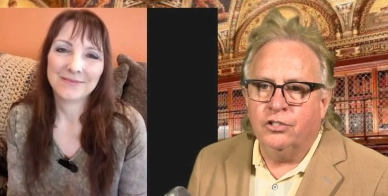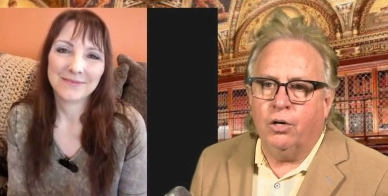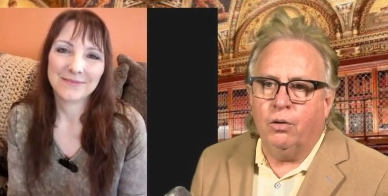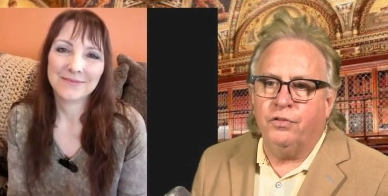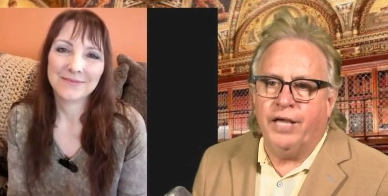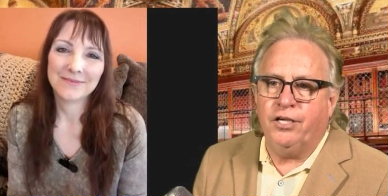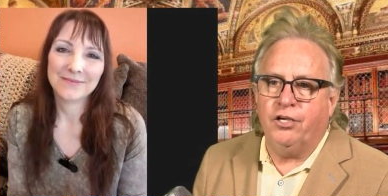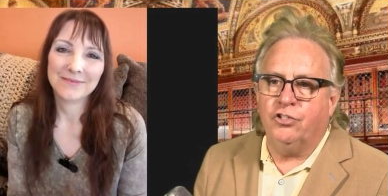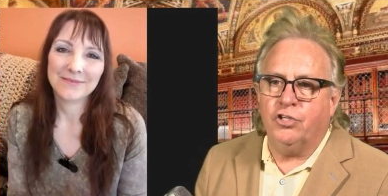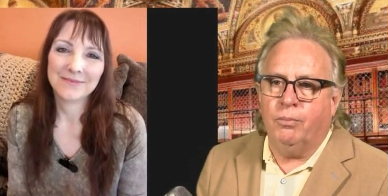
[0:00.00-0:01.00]
Speaker 1: you. So
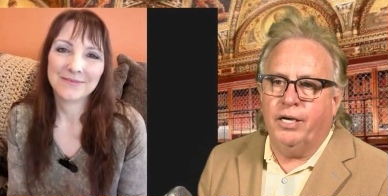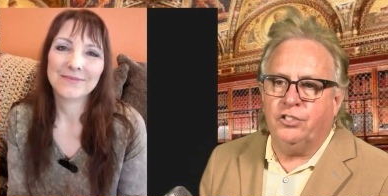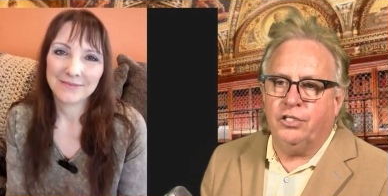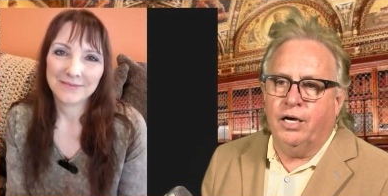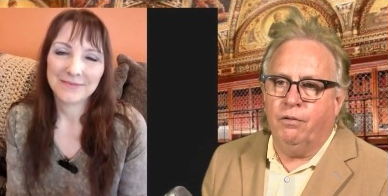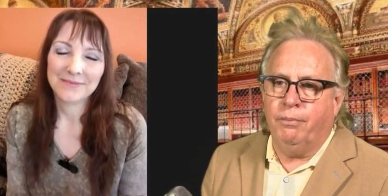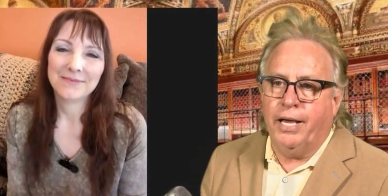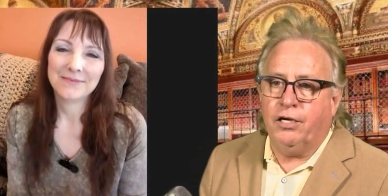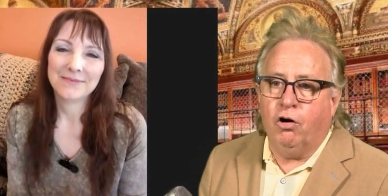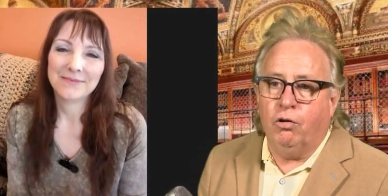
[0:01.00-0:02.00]
thank you so much,
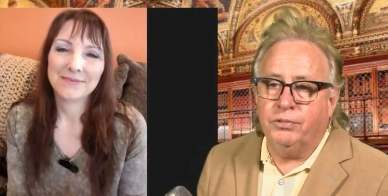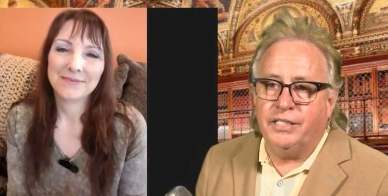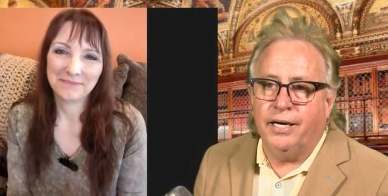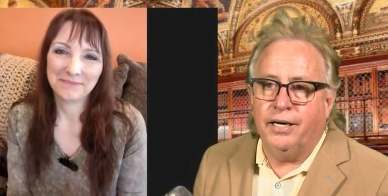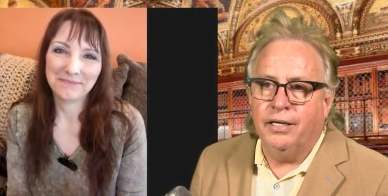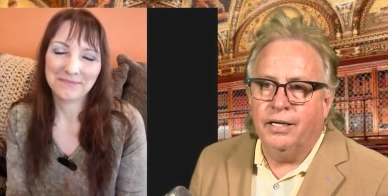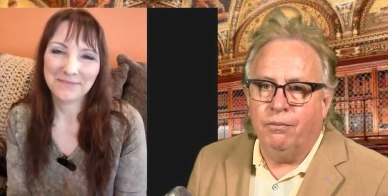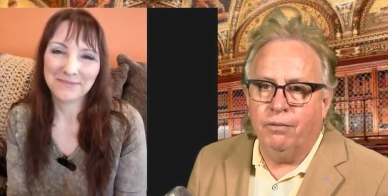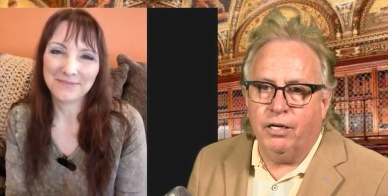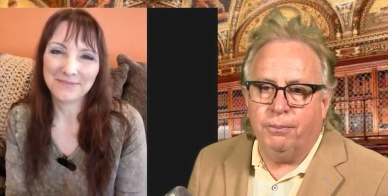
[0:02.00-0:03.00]
uh, Rebecca
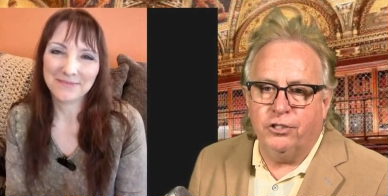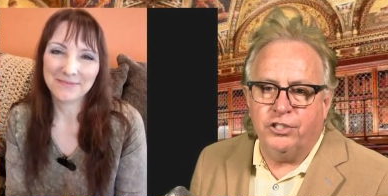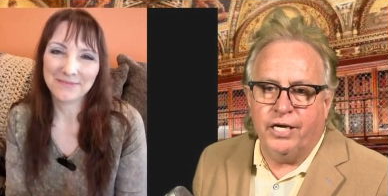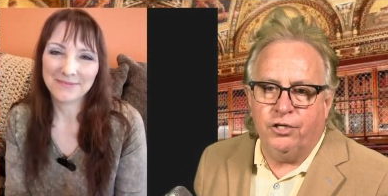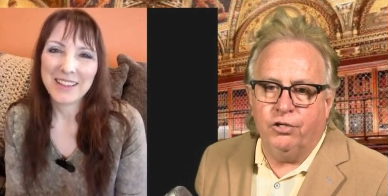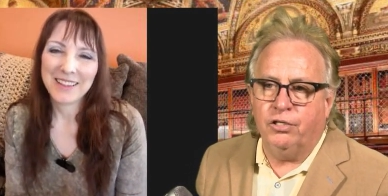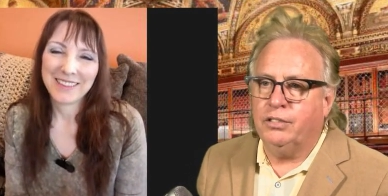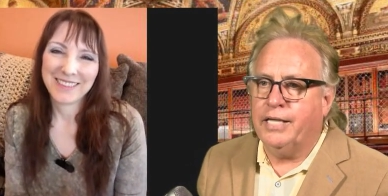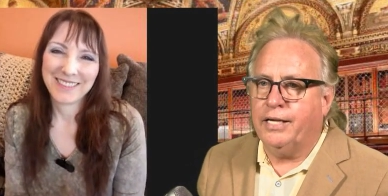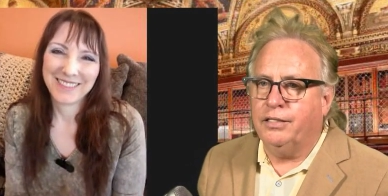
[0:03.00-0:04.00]
Olmstead. I really
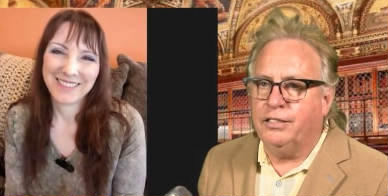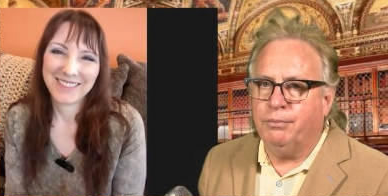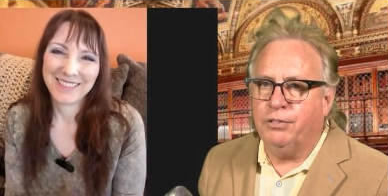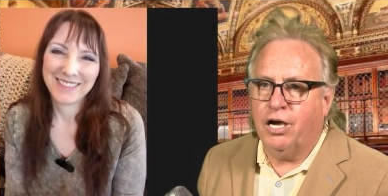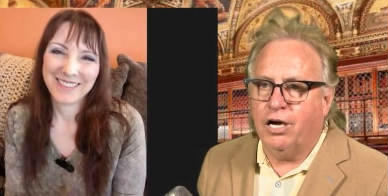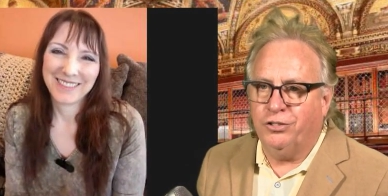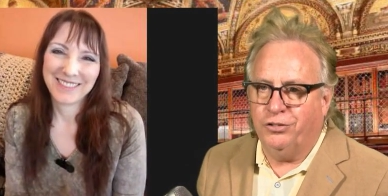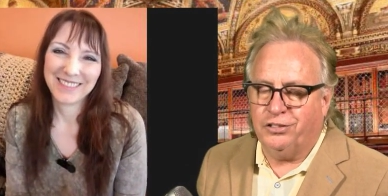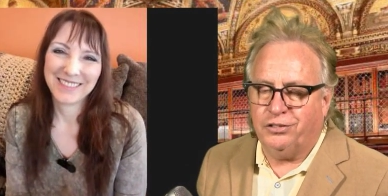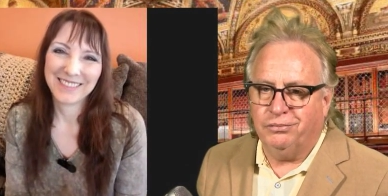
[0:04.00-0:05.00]
appreciate you and taking the
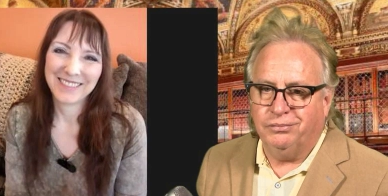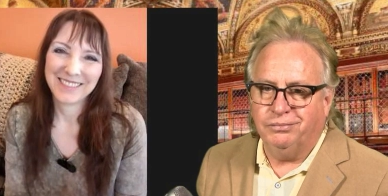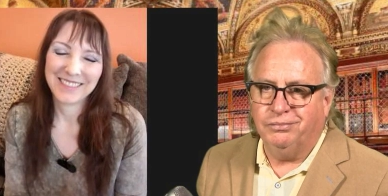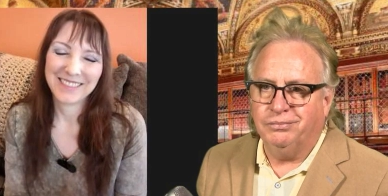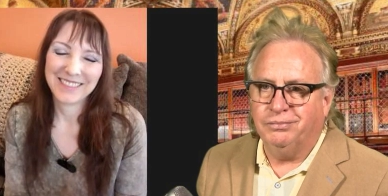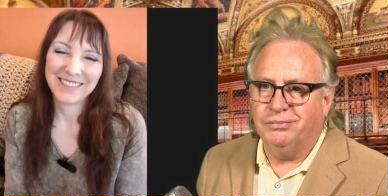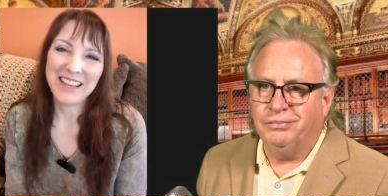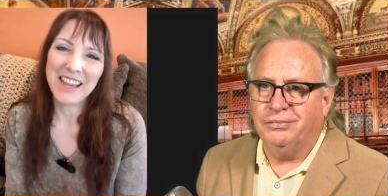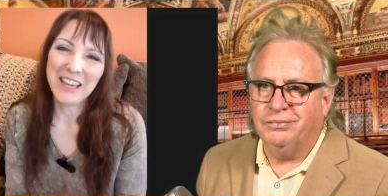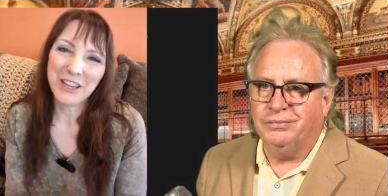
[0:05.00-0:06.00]
time to talk to us.
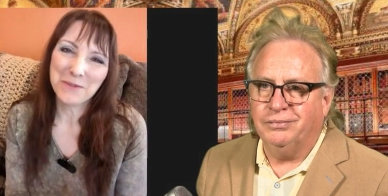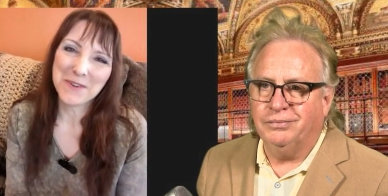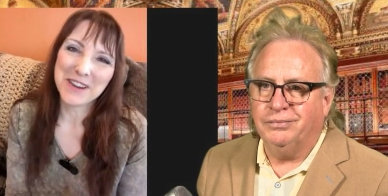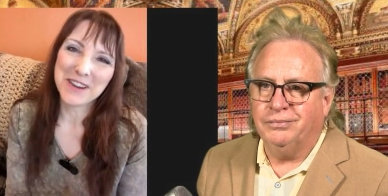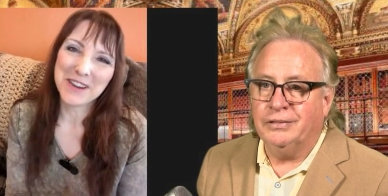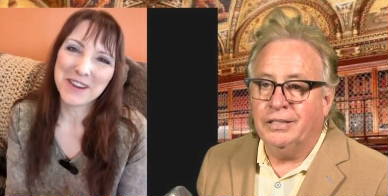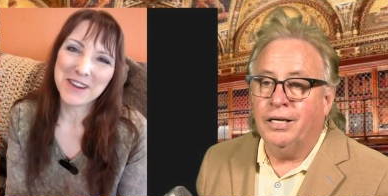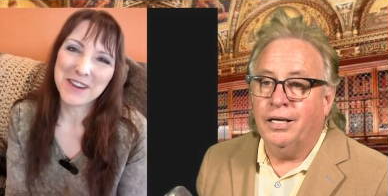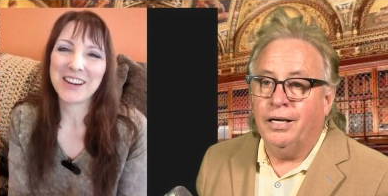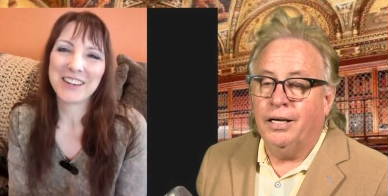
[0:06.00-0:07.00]
Speaker 2: Thank you, Mike. I
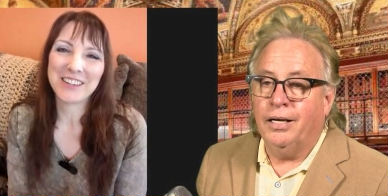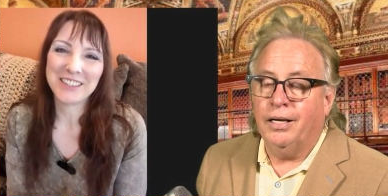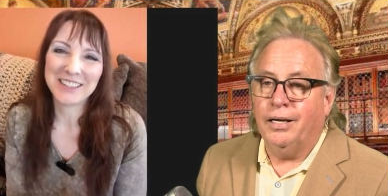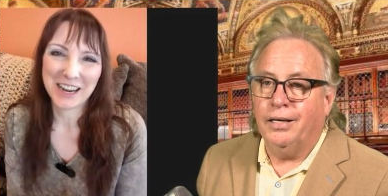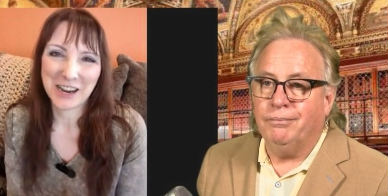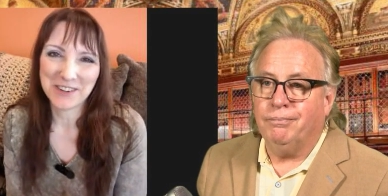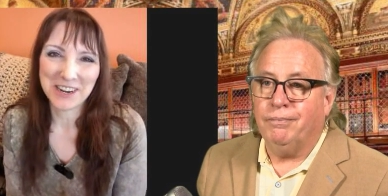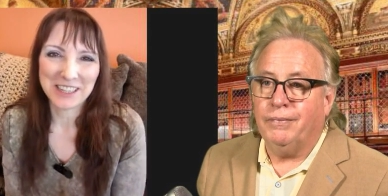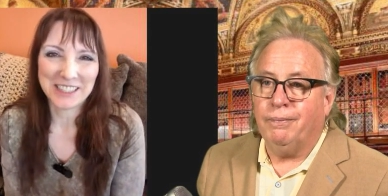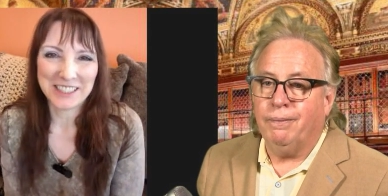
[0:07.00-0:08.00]
sure had a good time
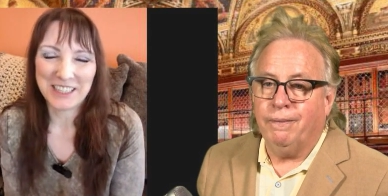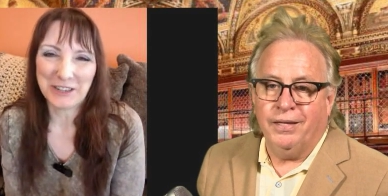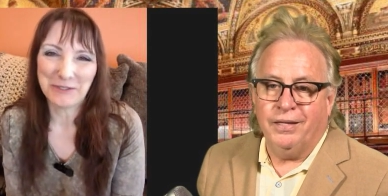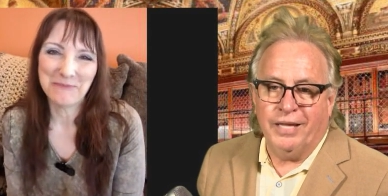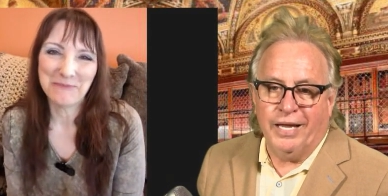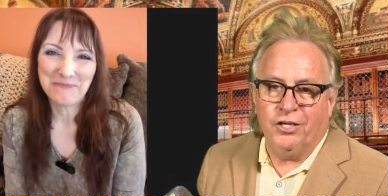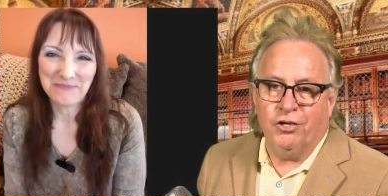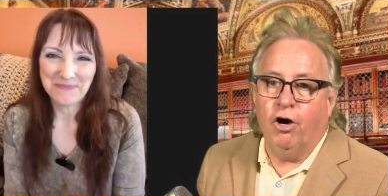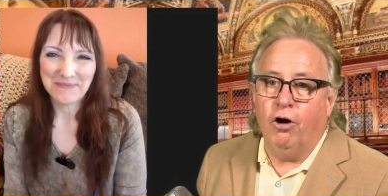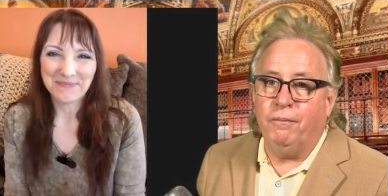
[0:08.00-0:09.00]
talking to you.
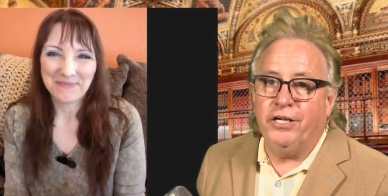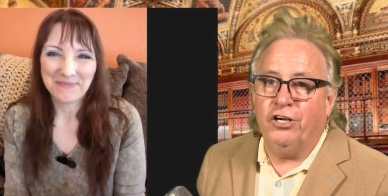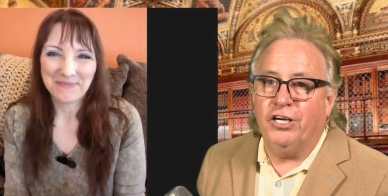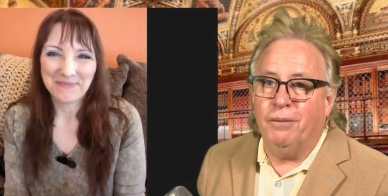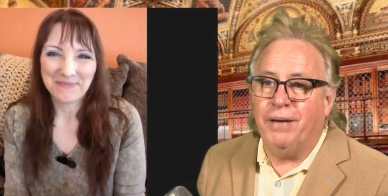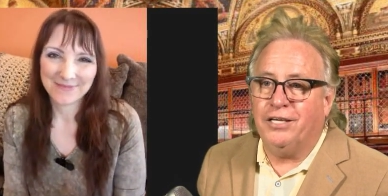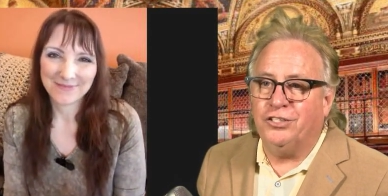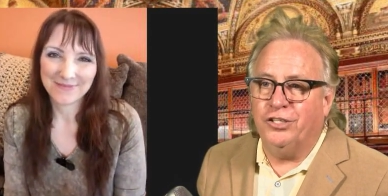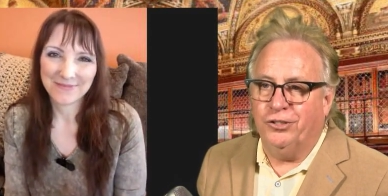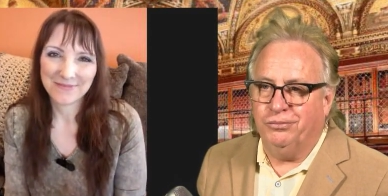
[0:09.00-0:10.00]
Speaker 1: Thank you, and hopefully you'll come
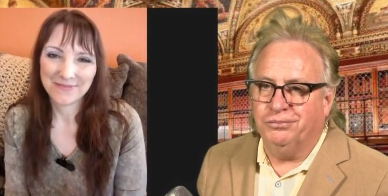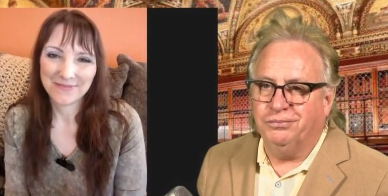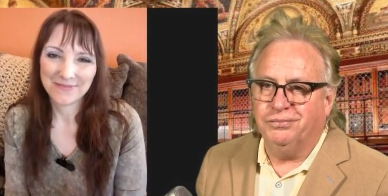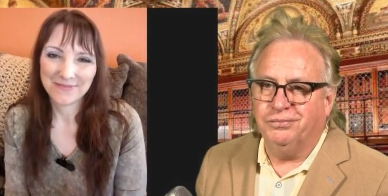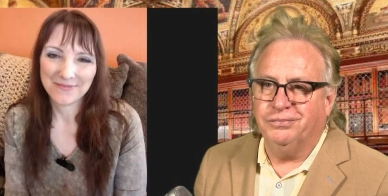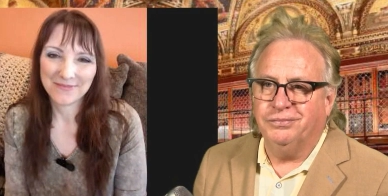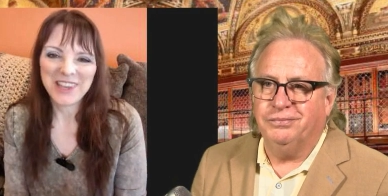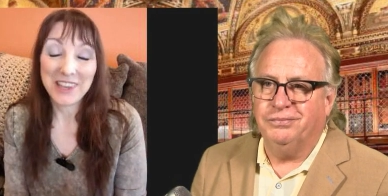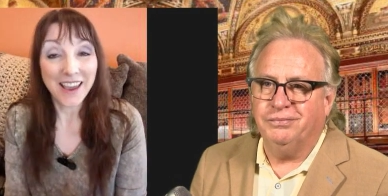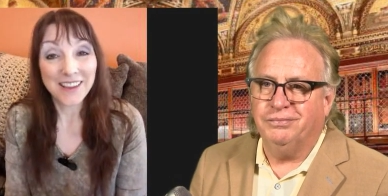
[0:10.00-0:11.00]
back soon.
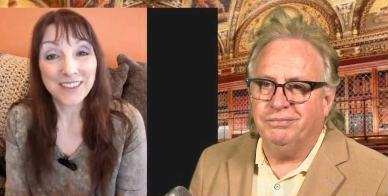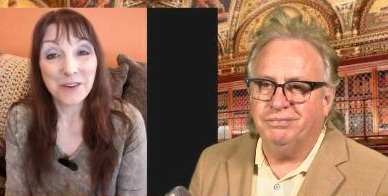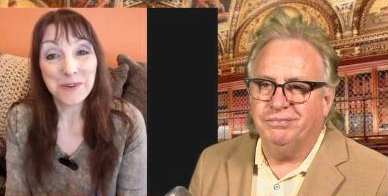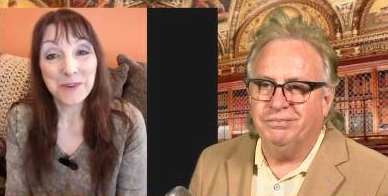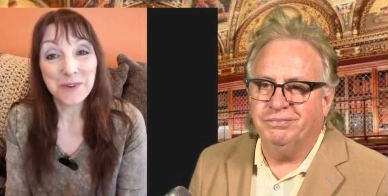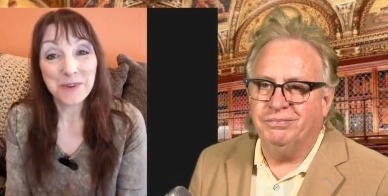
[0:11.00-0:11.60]
Speaker 2: Yeah, that would be